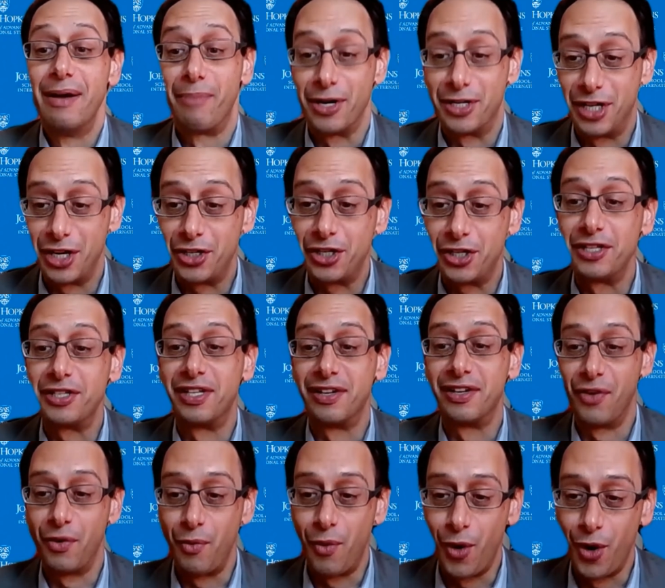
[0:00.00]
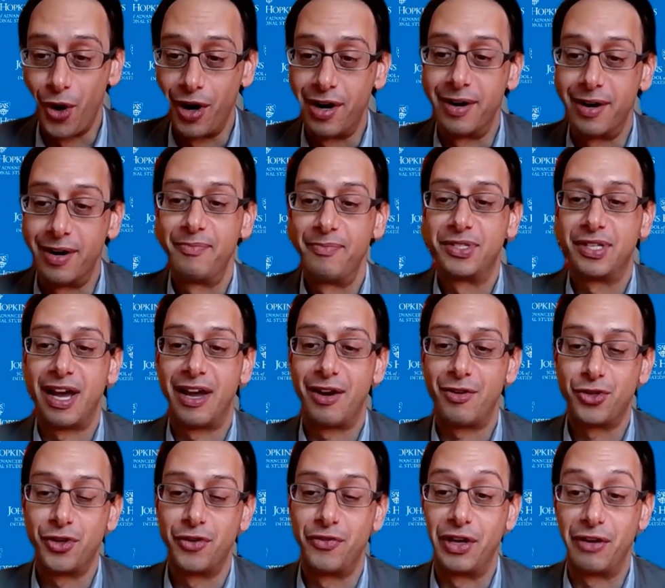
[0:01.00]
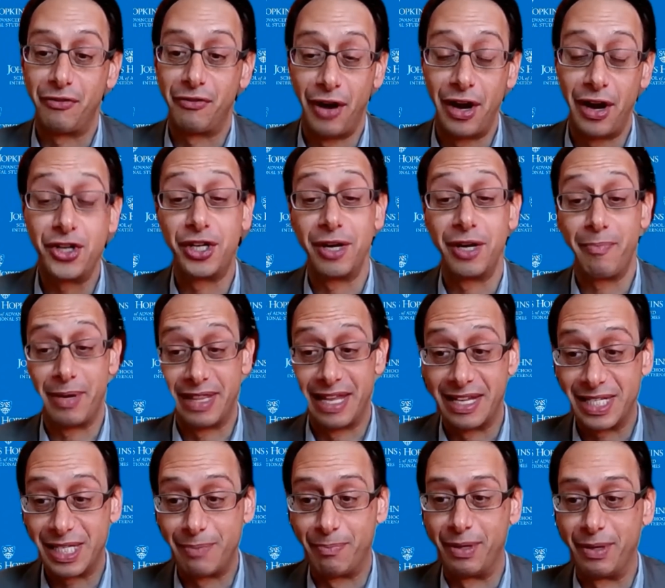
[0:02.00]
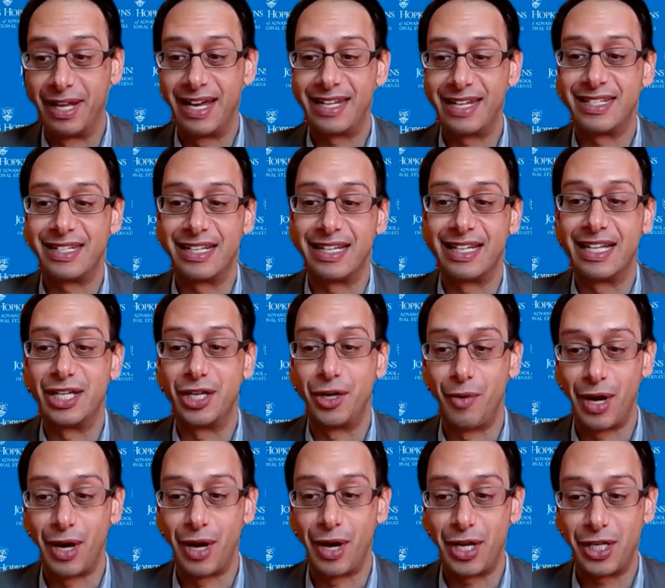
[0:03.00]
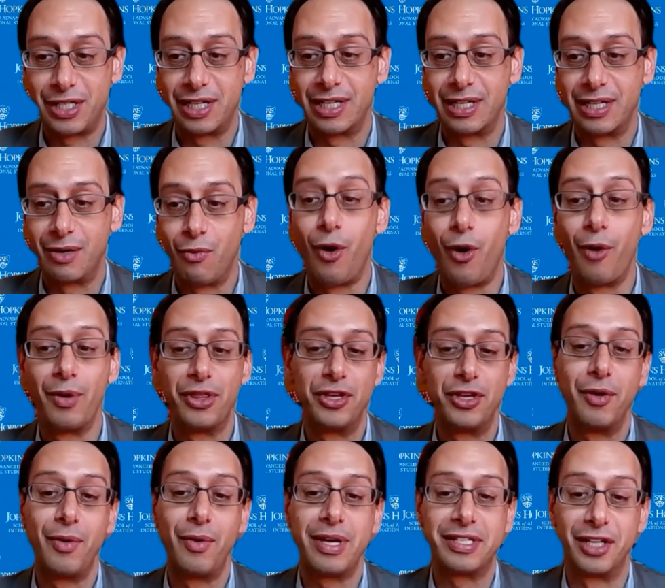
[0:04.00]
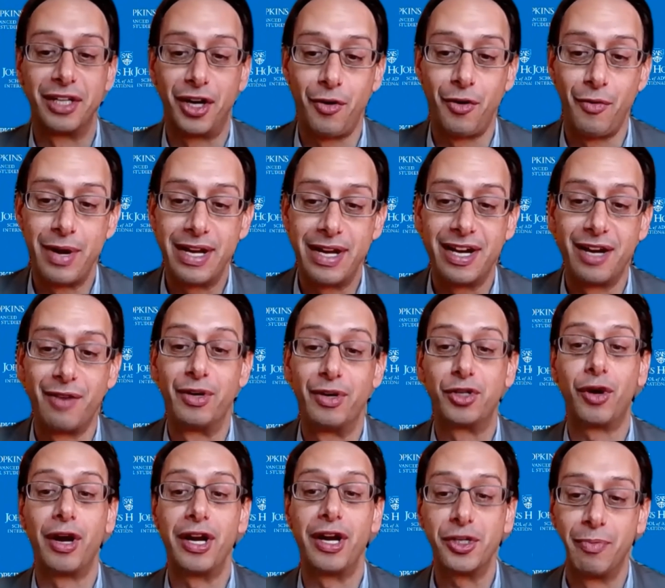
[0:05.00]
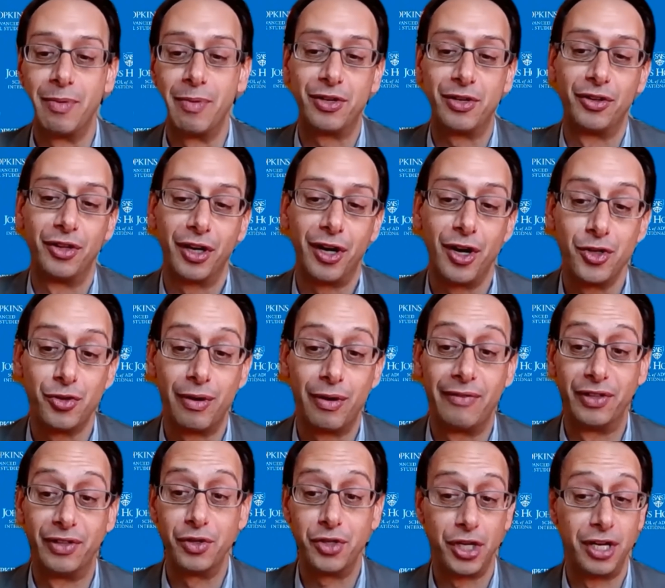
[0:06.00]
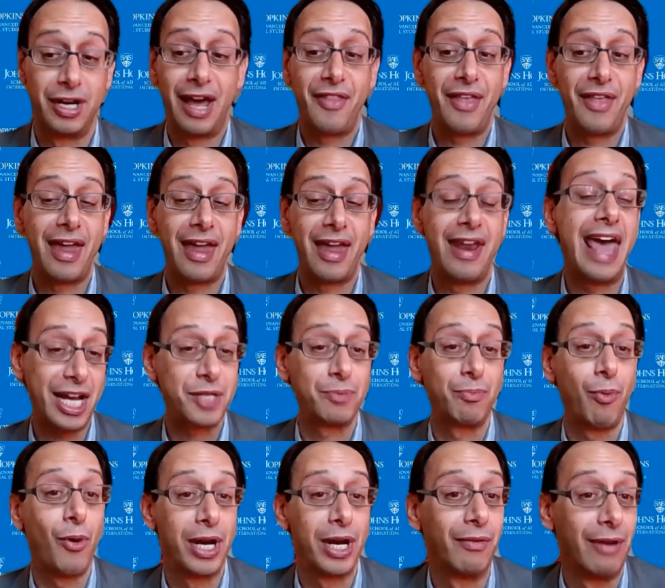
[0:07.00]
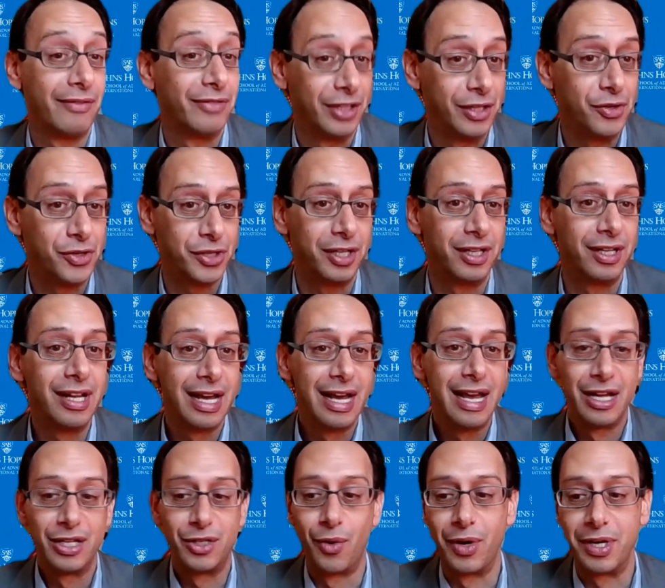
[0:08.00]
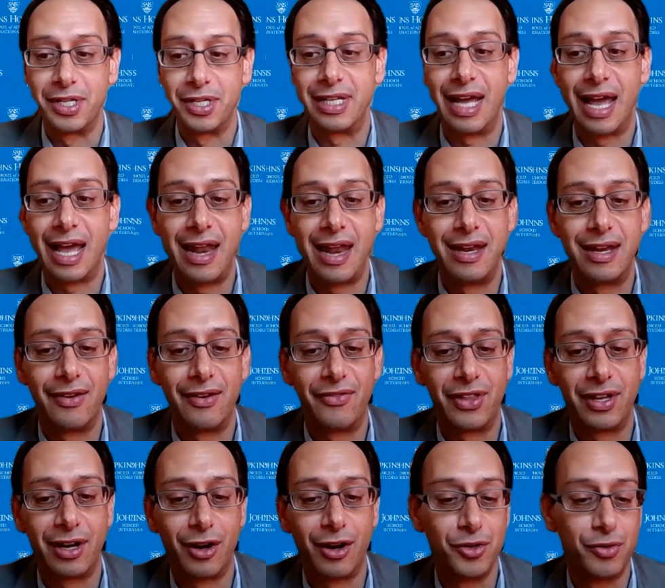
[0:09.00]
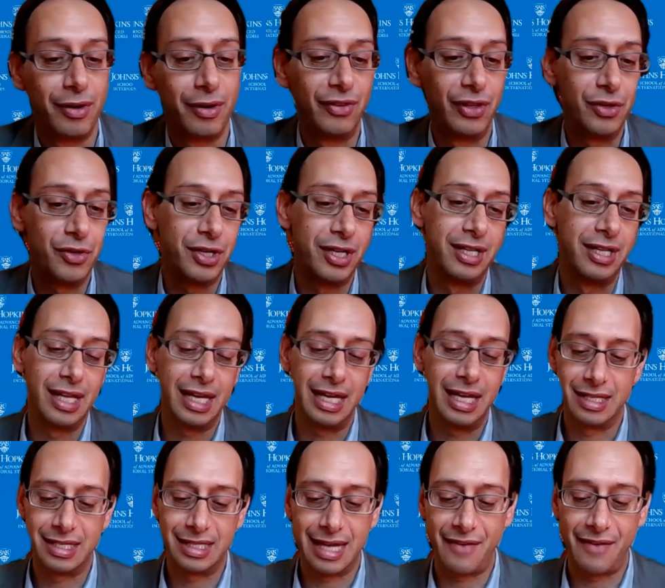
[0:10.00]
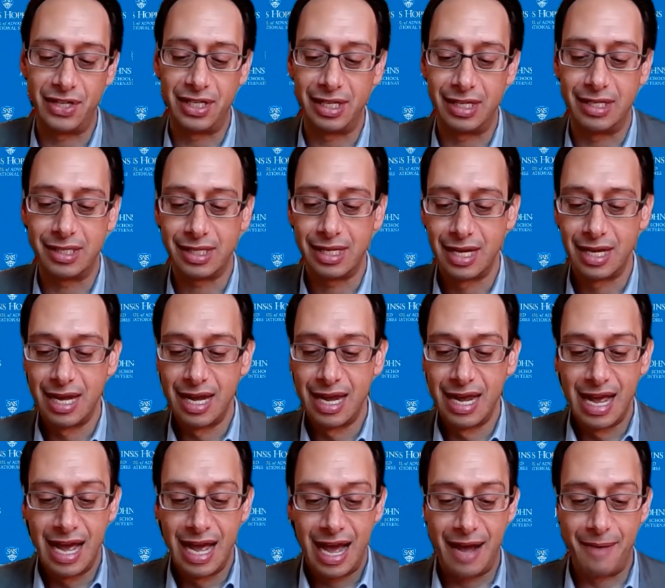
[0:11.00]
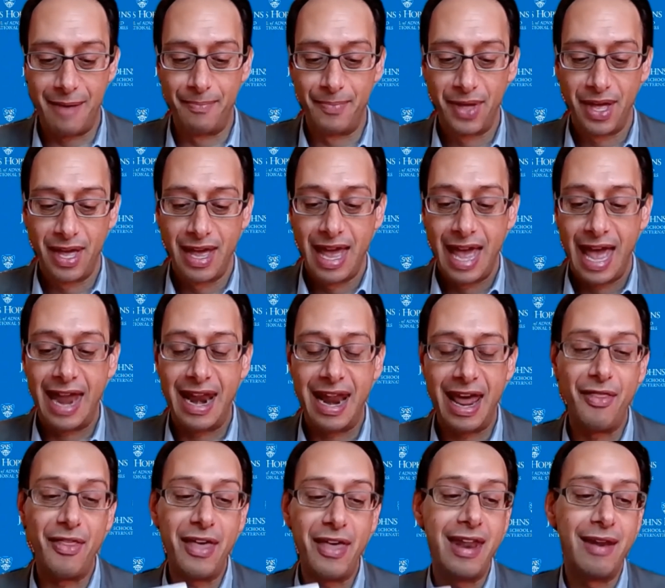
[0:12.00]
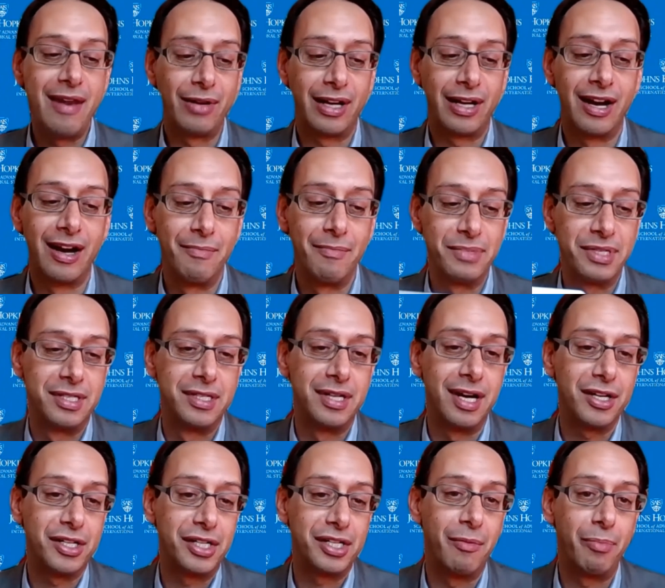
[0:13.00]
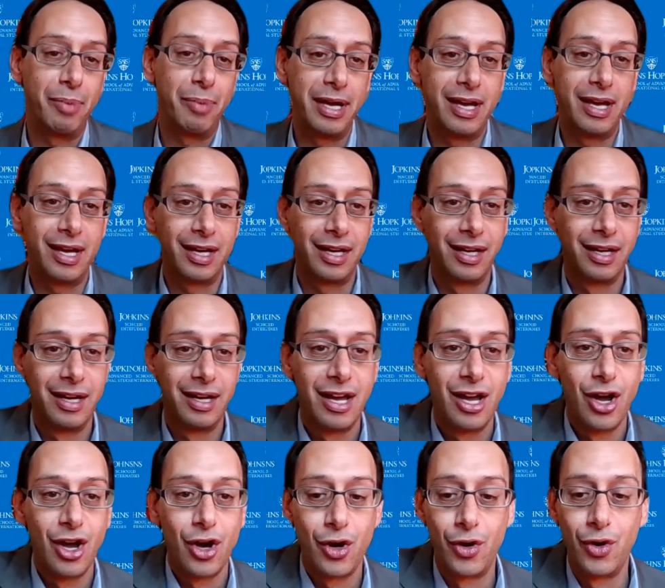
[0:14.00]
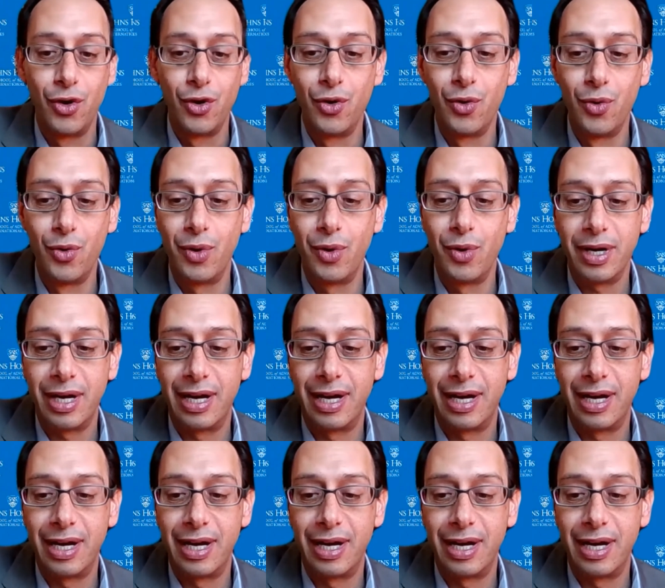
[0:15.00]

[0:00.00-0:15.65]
partition, civil war, Sino-Soviet friendship, and then split, war with the US and Korea, retrenchment during the Cultural Revolution, and then exporting revolution towards the end of the Cultural Revolution in the 70s. And then comes Zhang Xiaoping, who